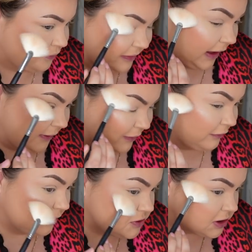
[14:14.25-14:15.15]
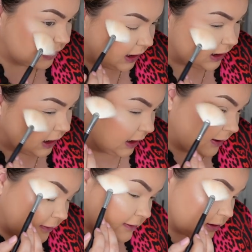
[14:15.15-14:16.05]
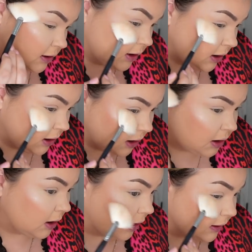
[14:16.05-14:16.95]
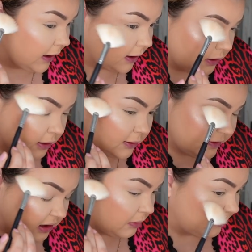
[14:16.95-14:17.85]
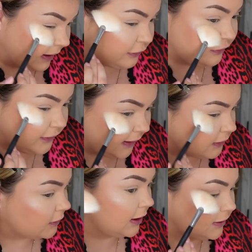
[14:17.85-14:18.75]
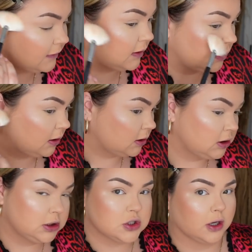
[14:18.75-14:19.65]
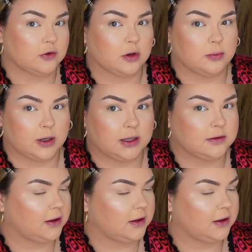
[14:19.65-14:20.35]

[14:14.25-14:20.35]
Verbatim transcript: Like Revolution and NYX are like some of my favorite drugstore brands.